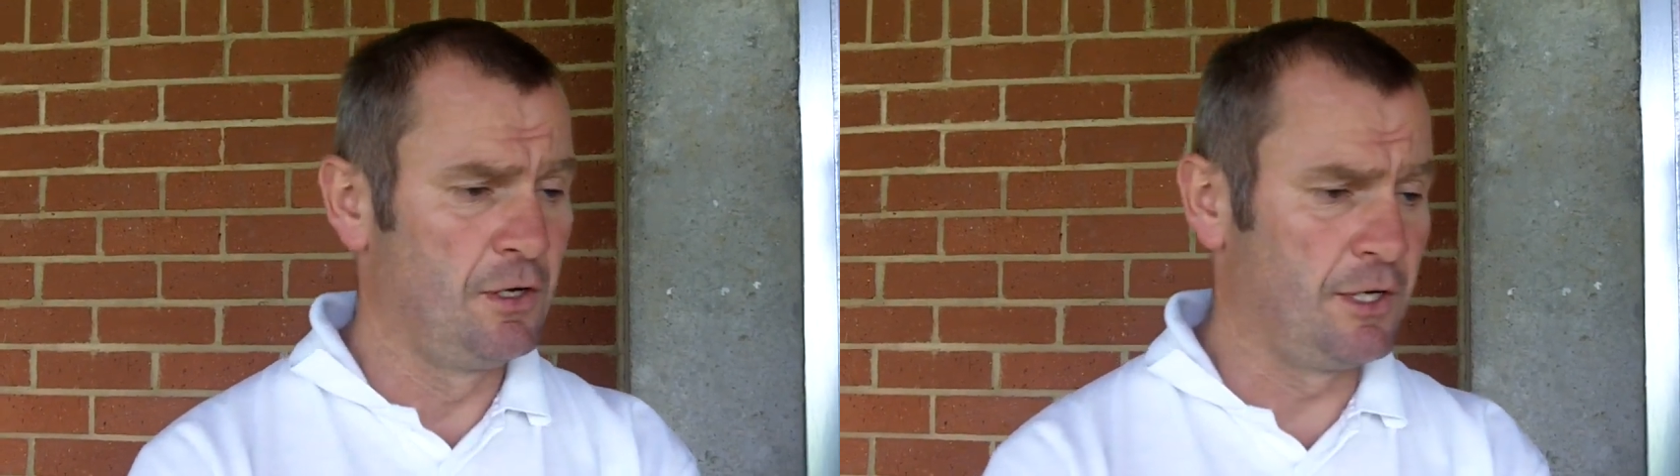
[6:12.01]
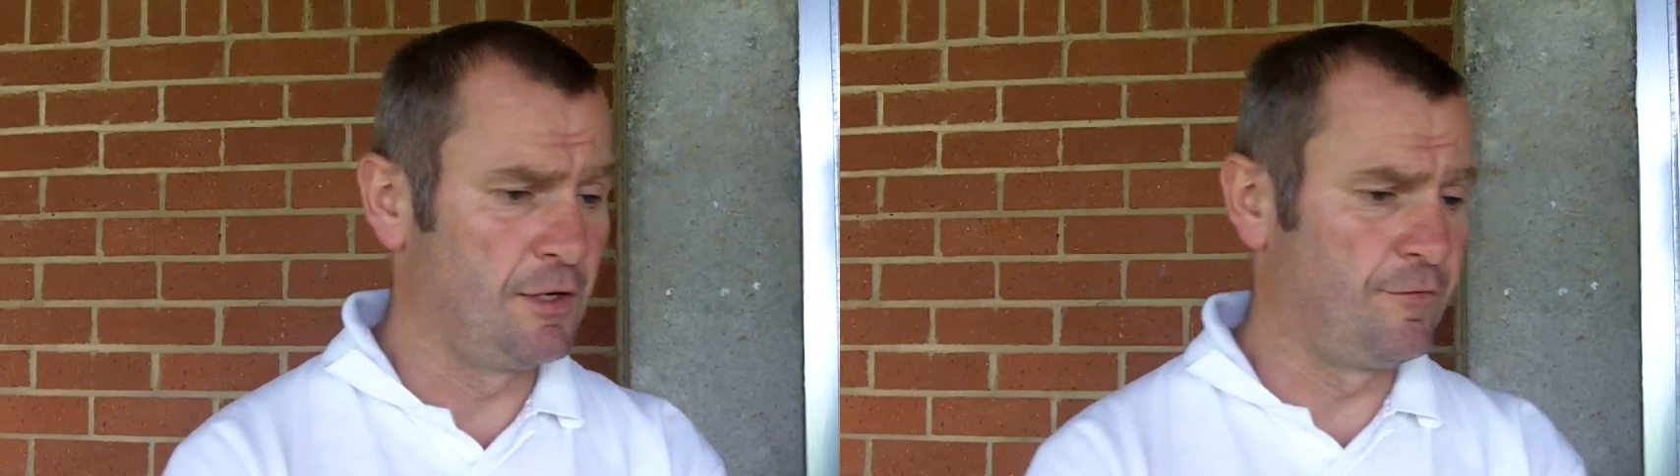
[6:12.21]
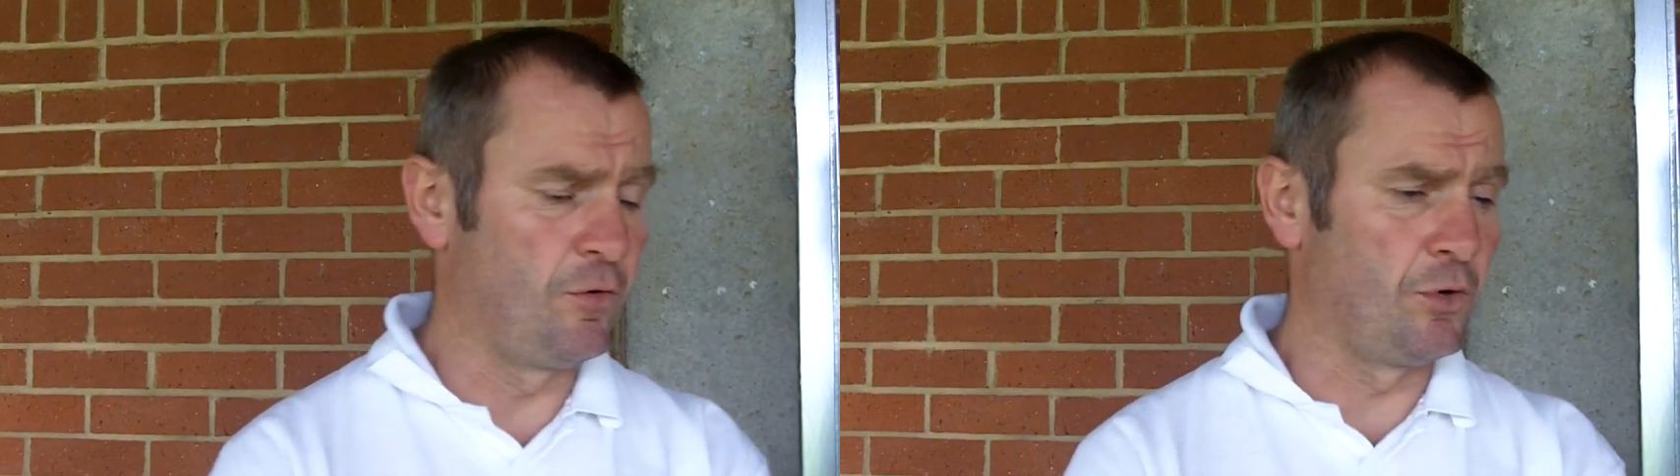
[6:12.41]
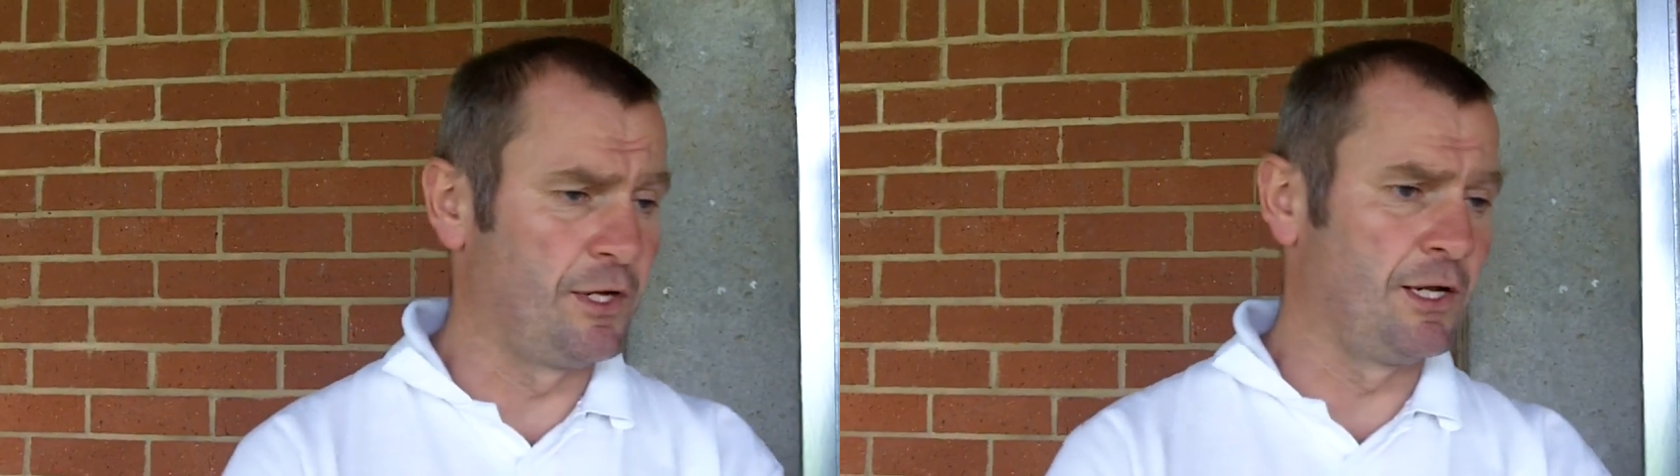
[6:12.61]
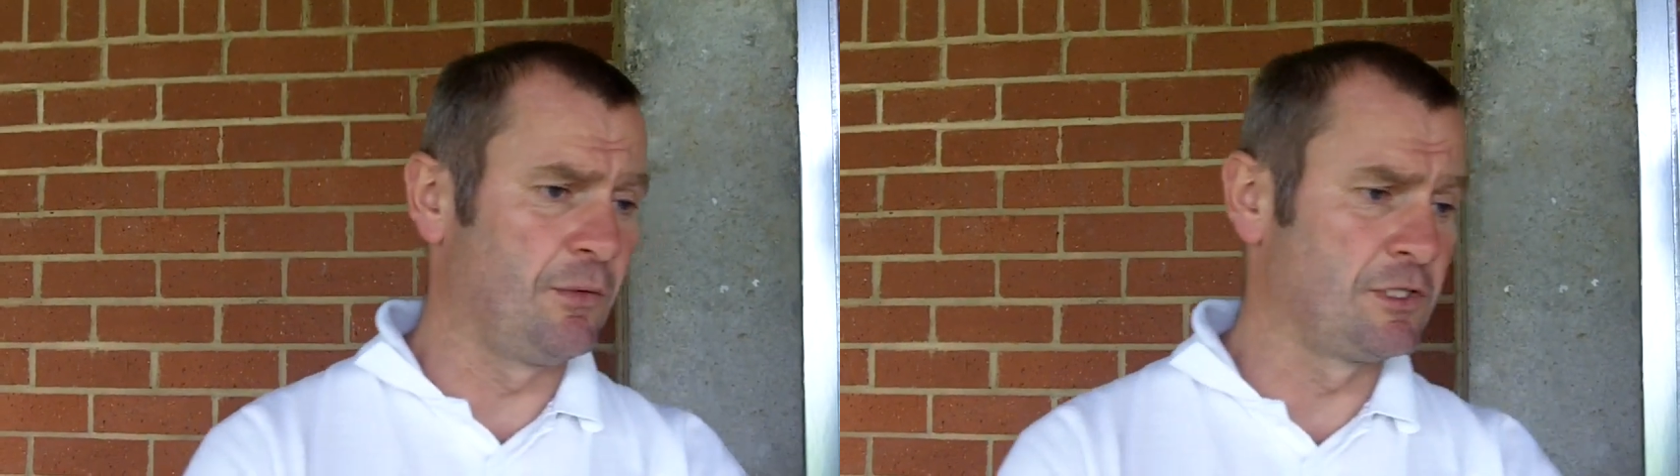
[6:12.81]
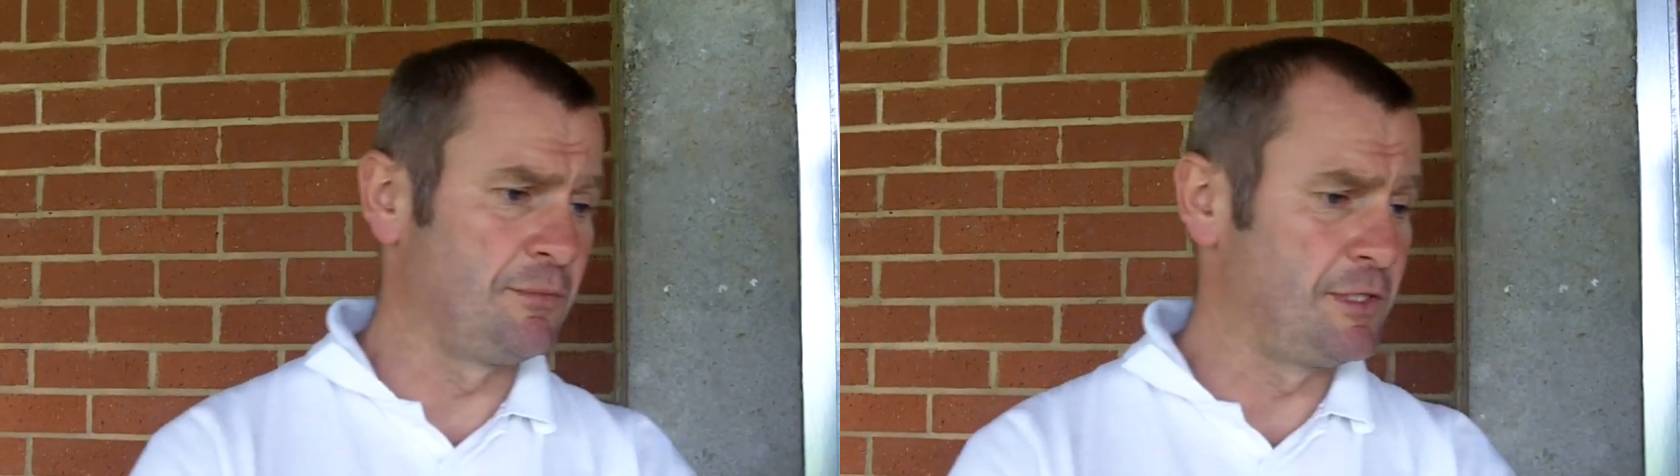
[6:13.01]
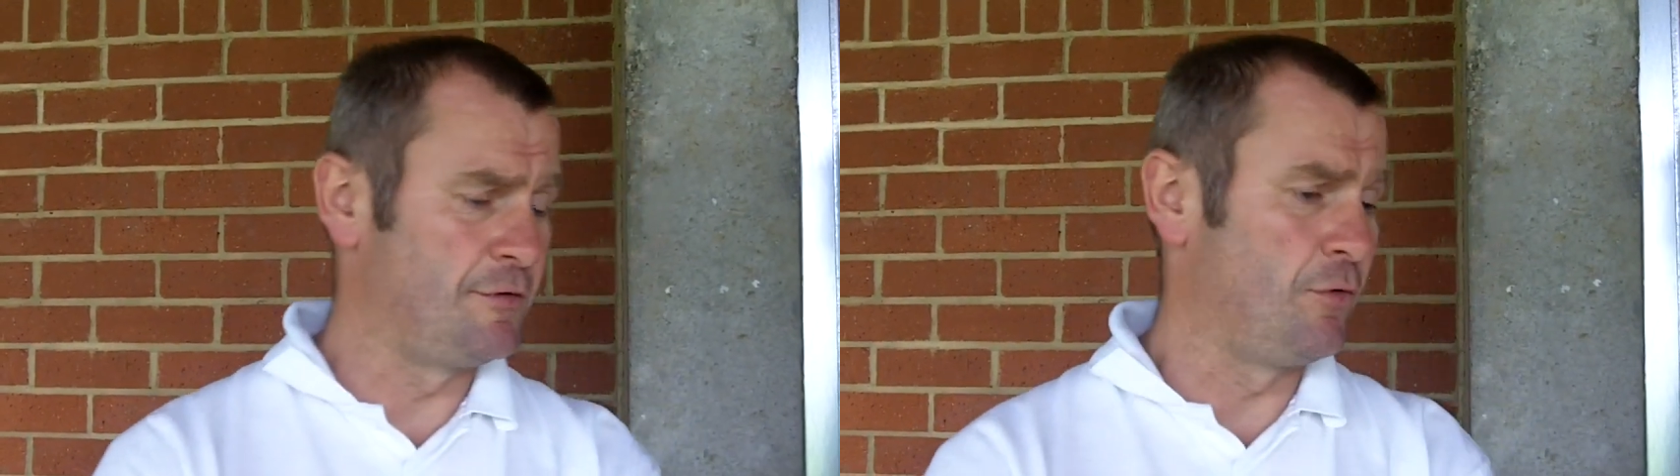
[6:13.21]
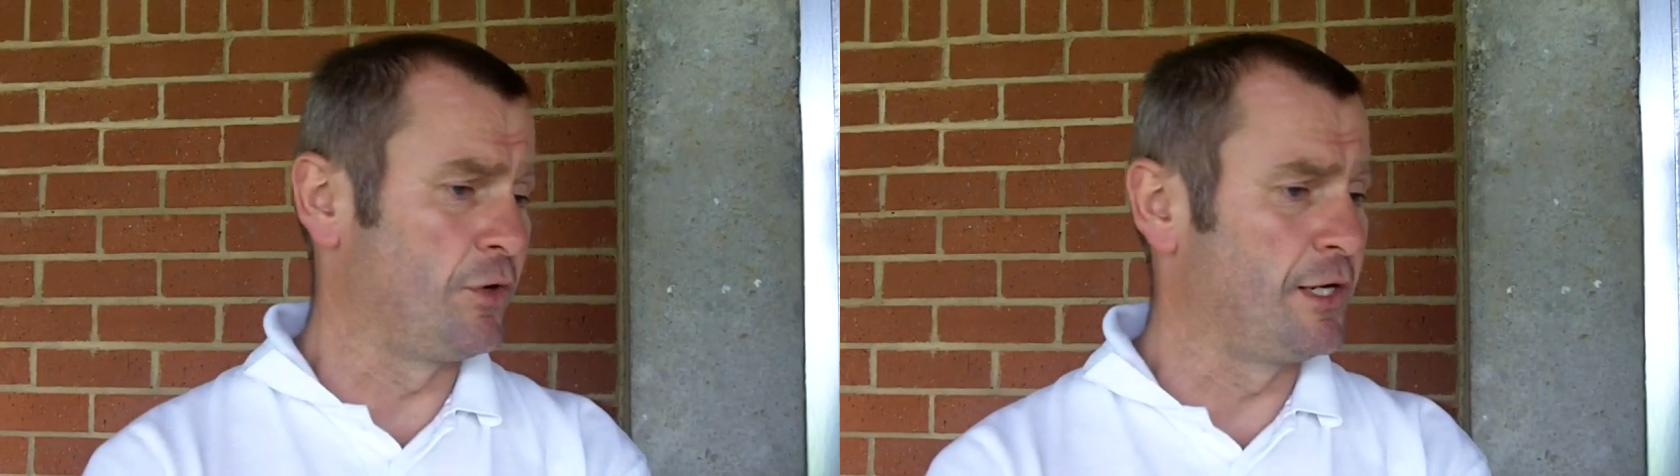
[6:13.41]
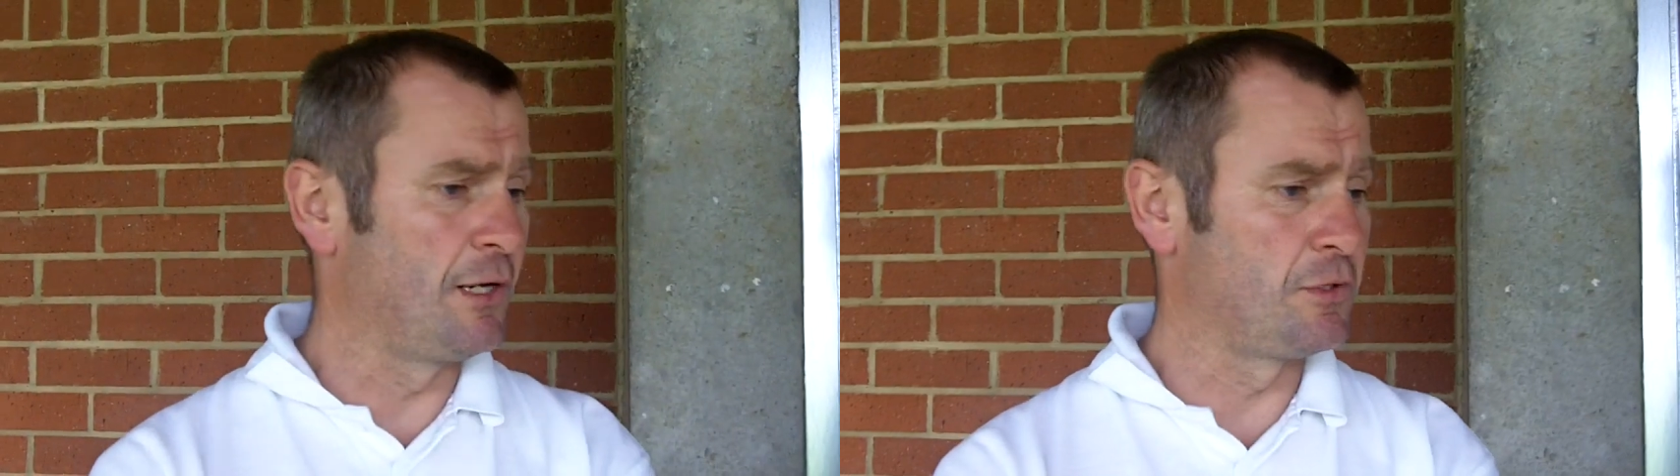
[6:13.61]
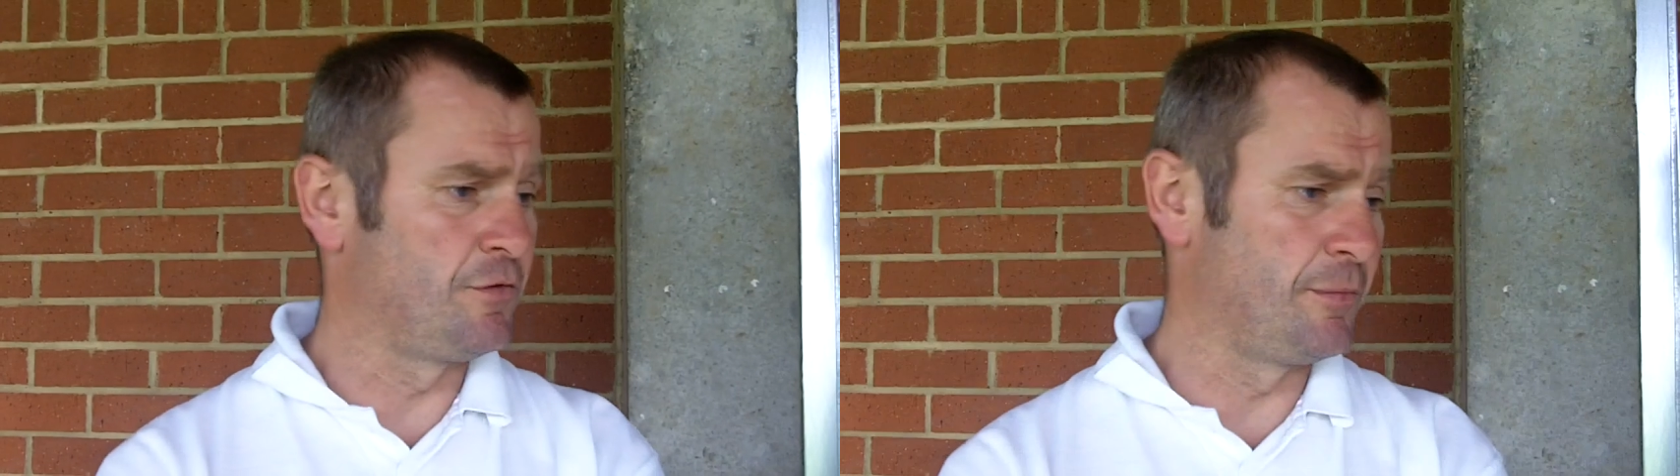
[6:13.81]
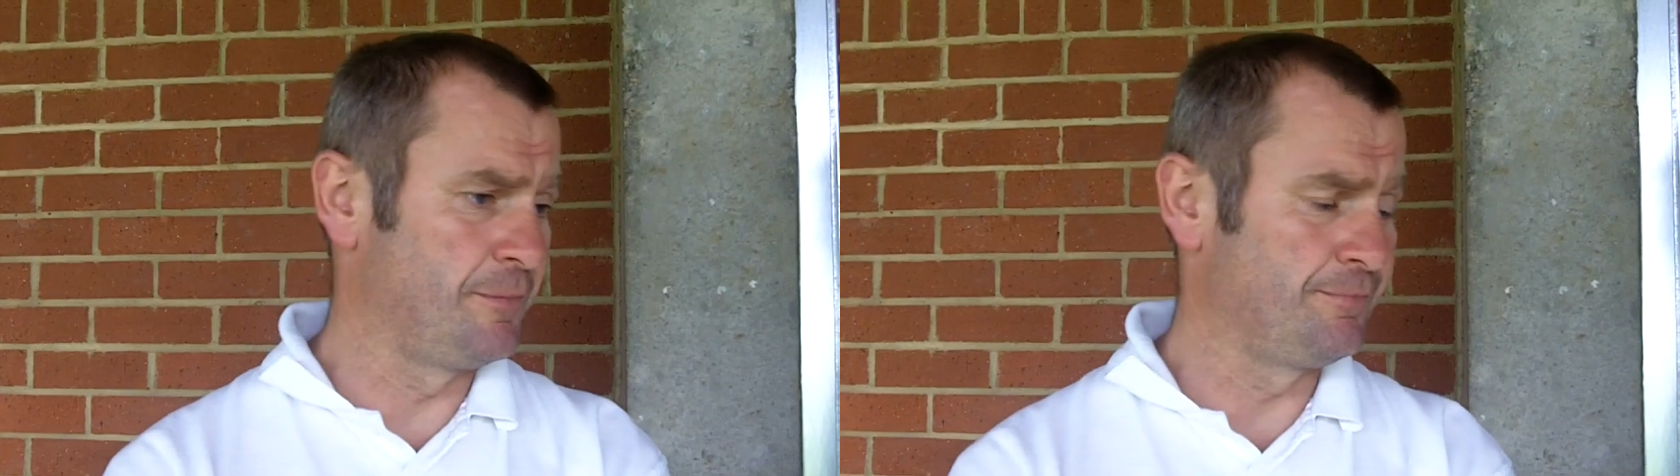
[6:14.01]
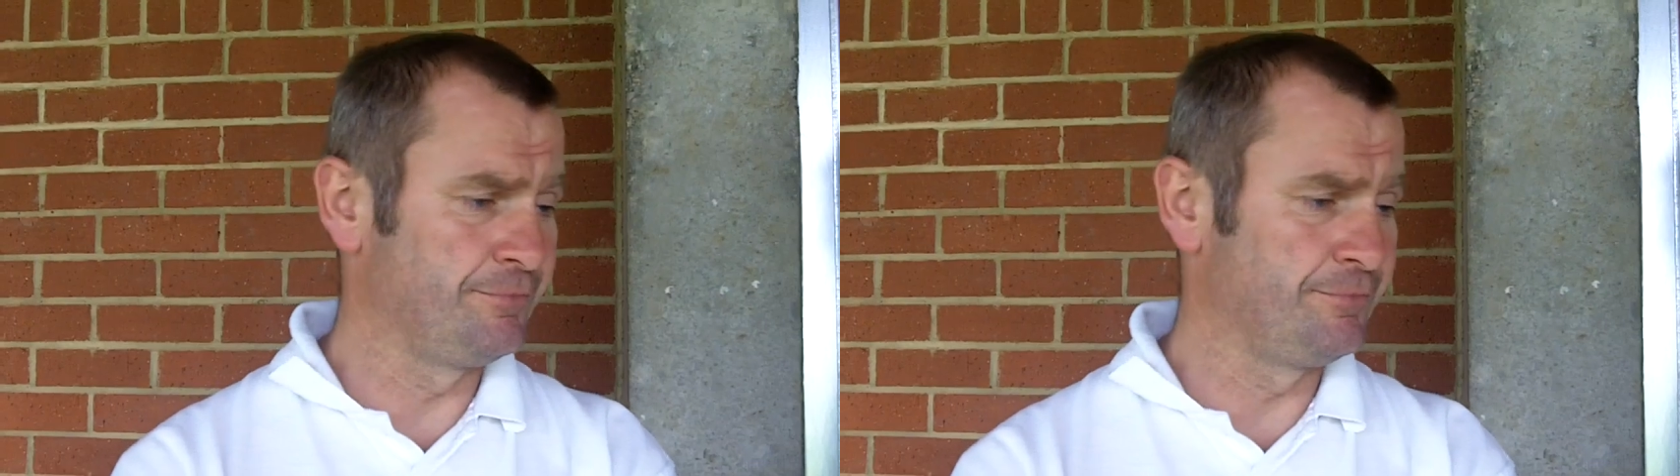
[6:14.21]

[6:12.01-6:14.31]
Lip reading: again 48 hours, a busy 48 hours for me.